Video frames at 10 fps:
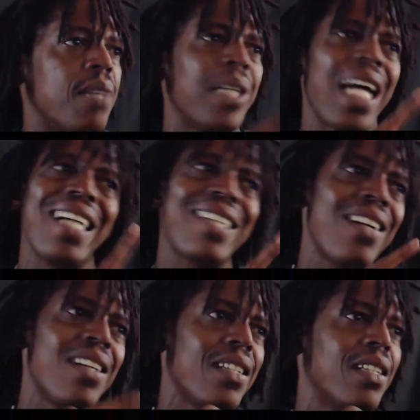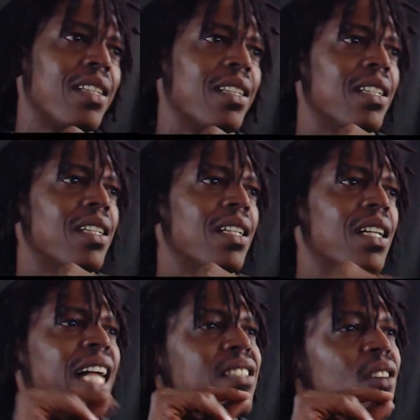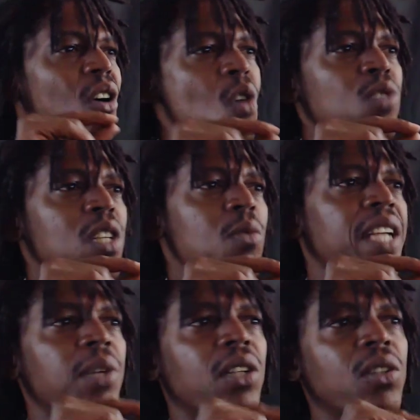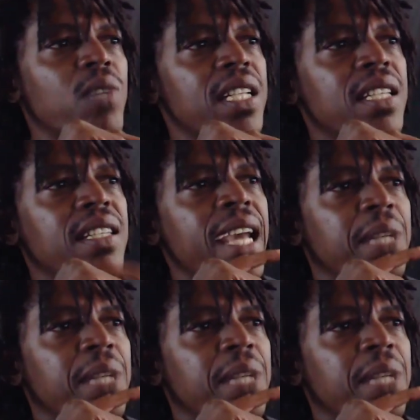But I got to tell you, that's the only way that we're going to win this game